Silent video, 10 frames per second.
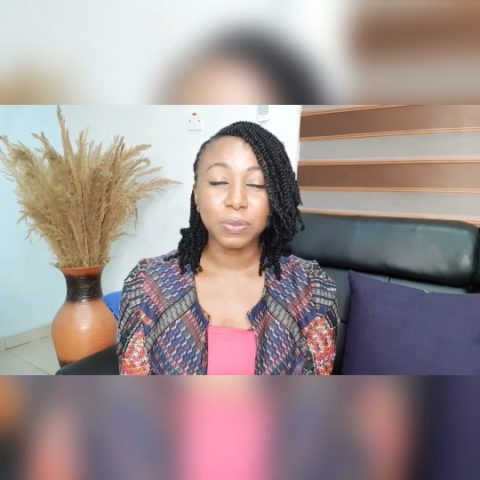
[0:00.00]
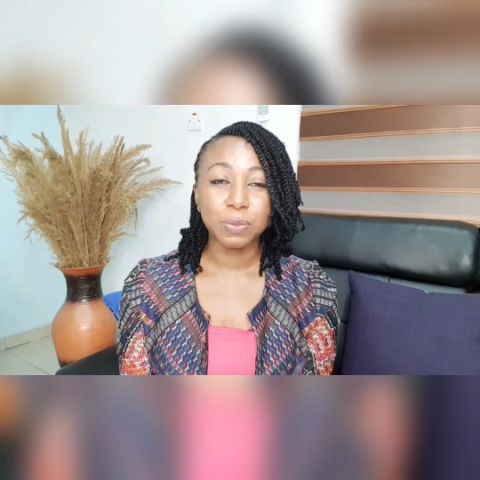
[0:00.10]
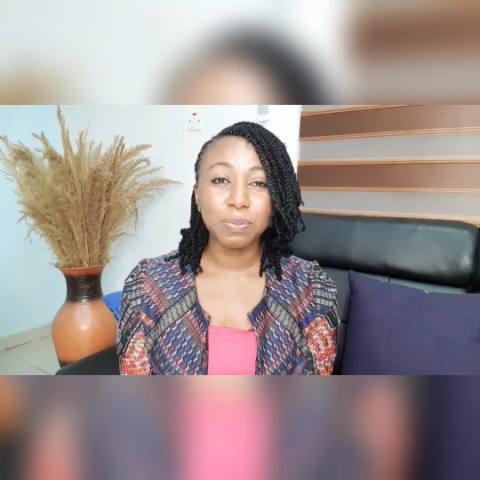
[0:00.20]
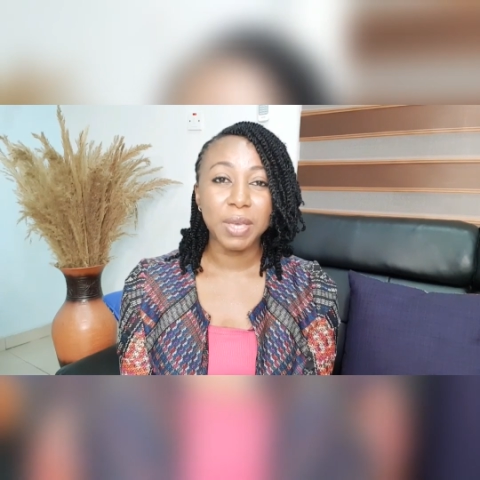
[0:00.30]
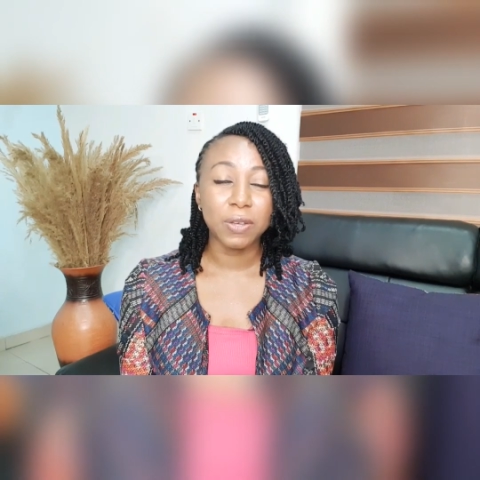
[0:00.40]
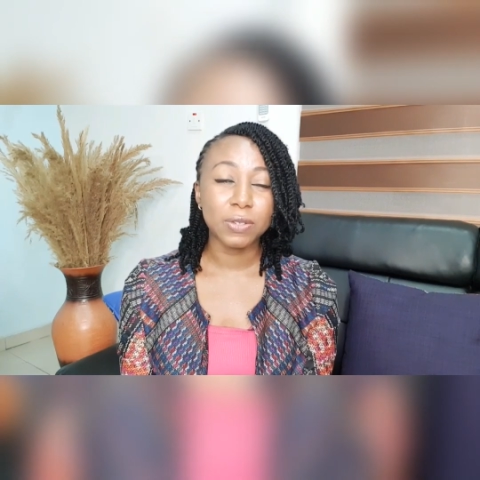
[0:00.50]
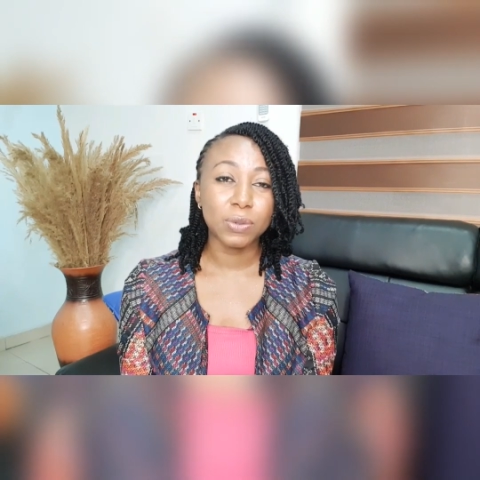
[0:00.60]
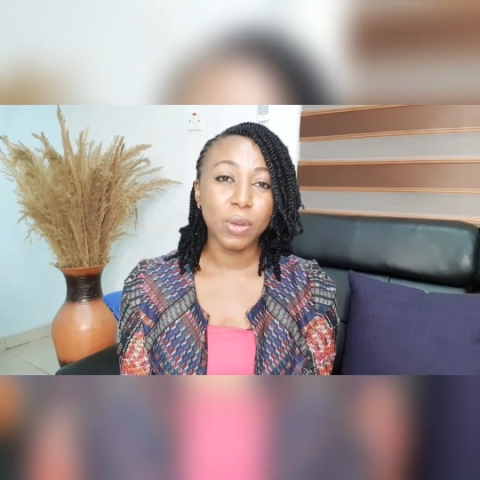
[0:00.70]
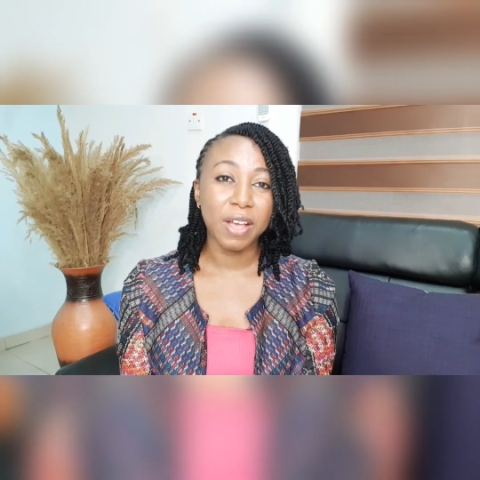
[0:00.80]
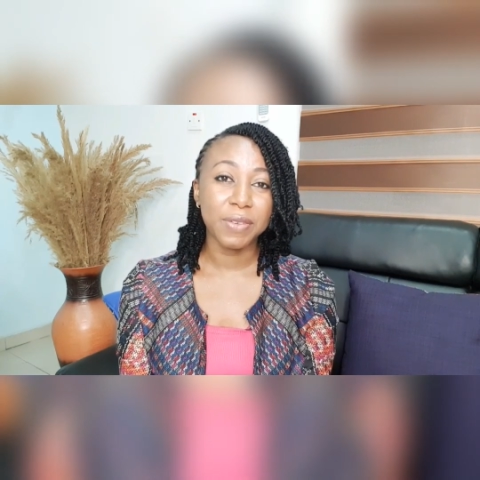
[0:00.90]
make us
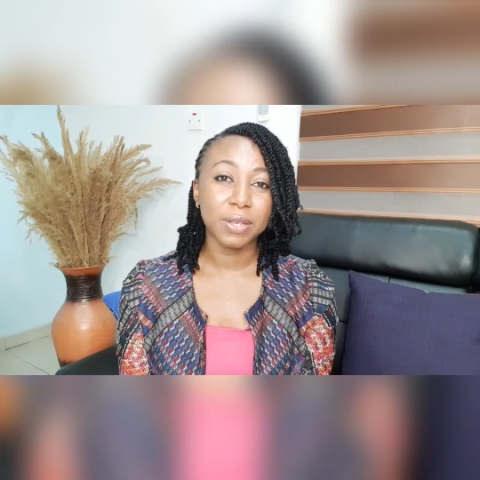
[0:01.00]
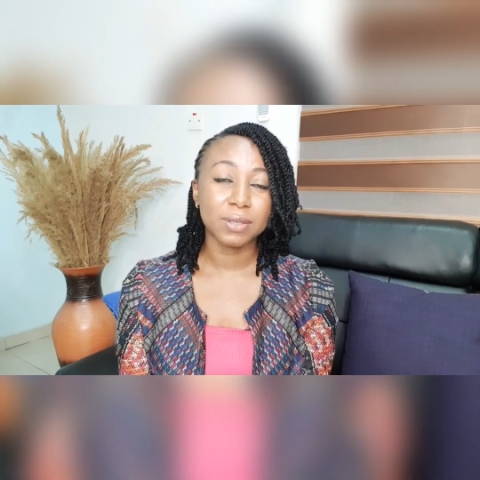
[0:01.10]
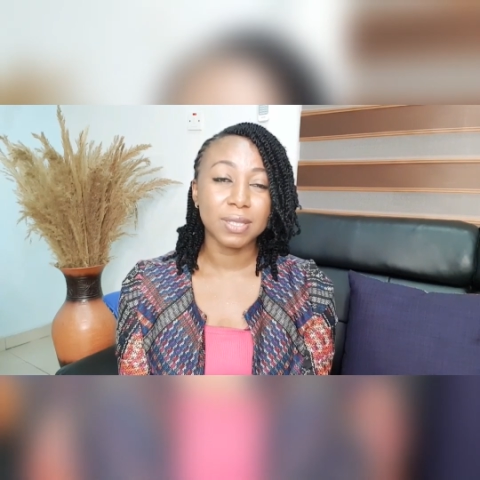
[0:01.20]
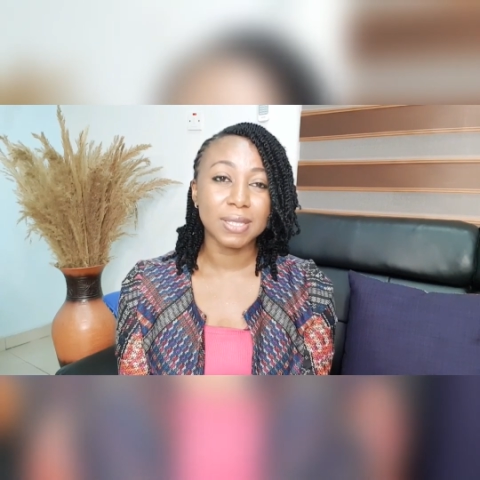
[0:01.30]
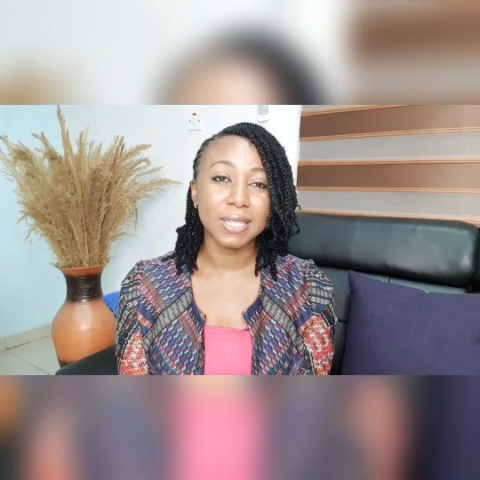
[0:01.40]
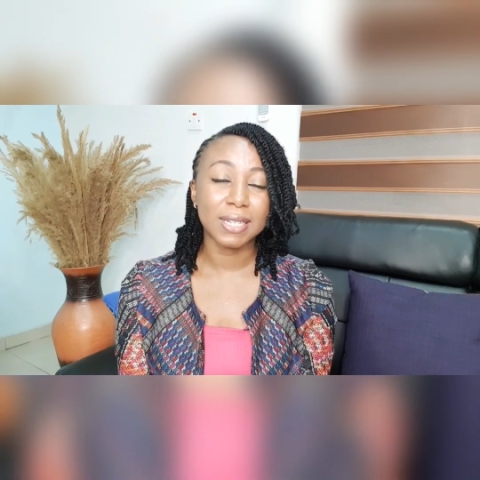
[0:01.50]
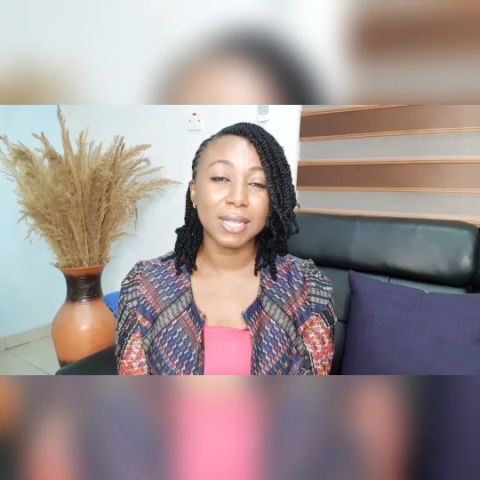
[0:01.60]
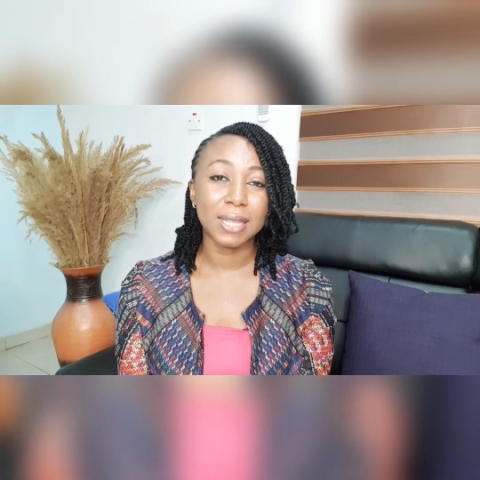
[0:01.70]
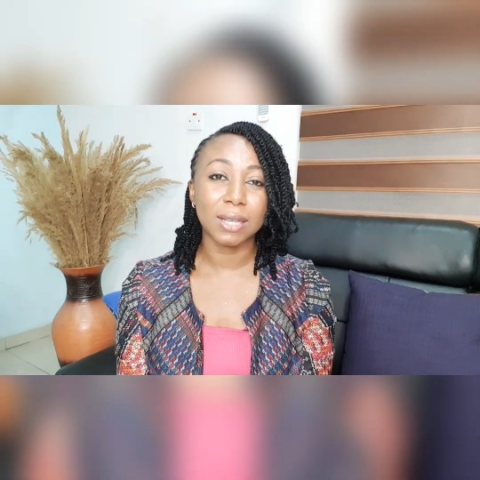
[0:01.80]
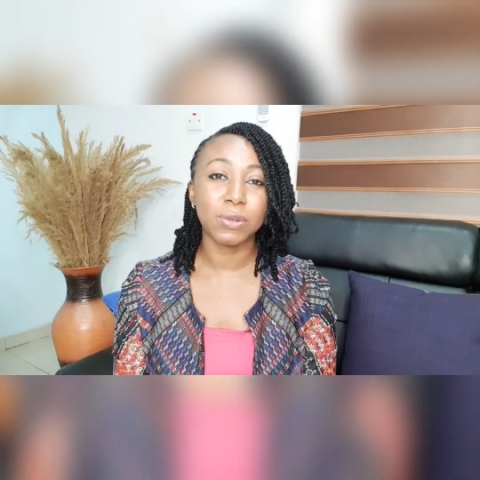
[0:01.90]
to have healthy skin.
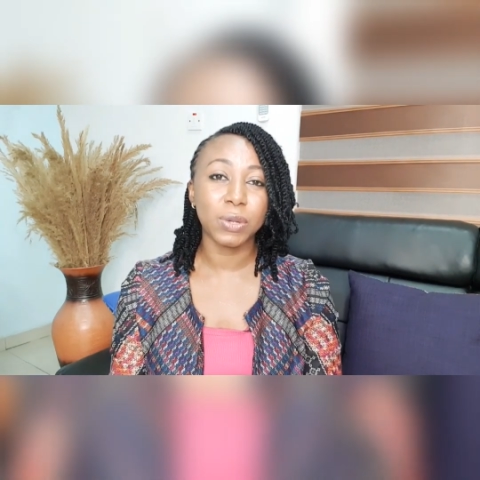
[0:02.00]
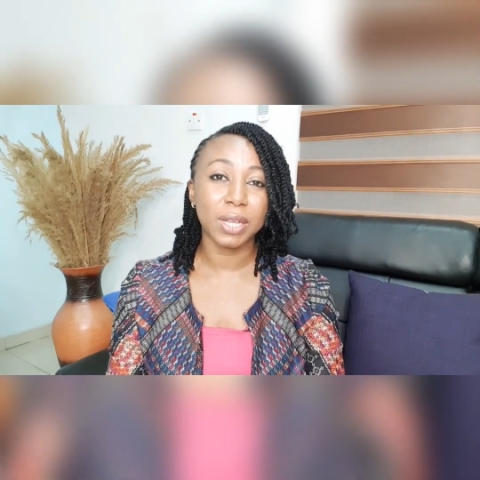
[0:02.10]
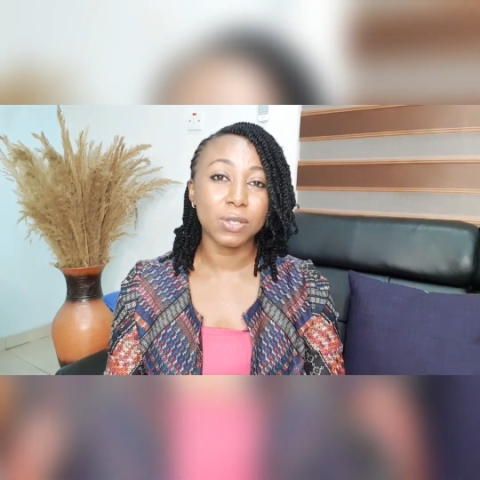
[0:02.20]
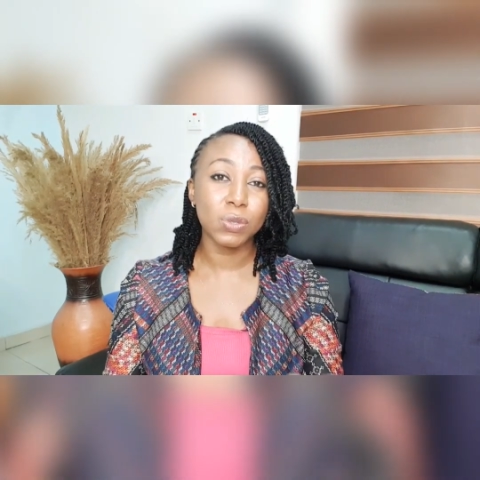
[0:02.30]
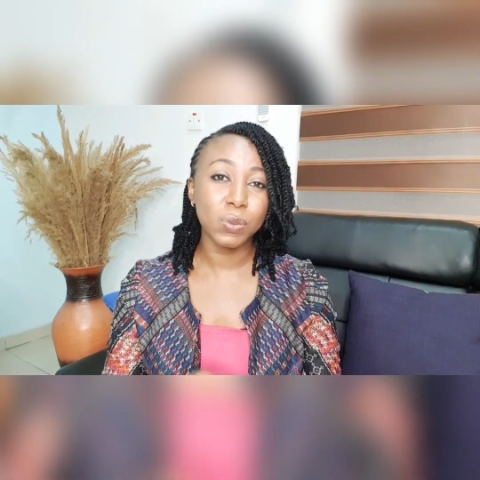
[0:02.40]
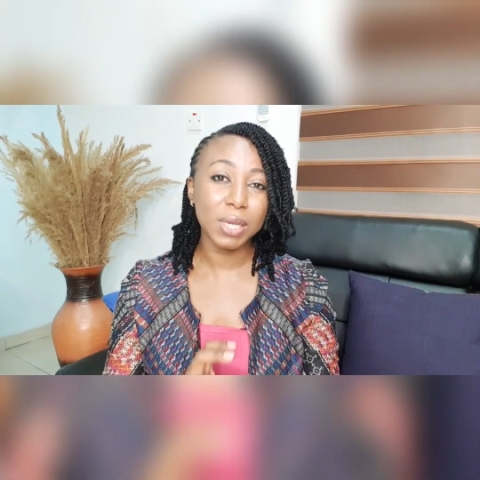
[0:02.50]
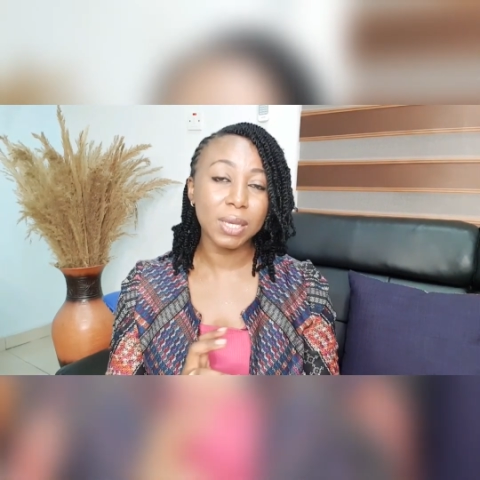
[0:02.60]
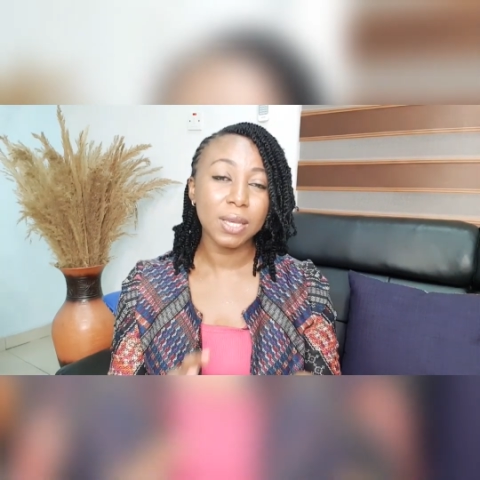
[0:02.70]
And then you can tweak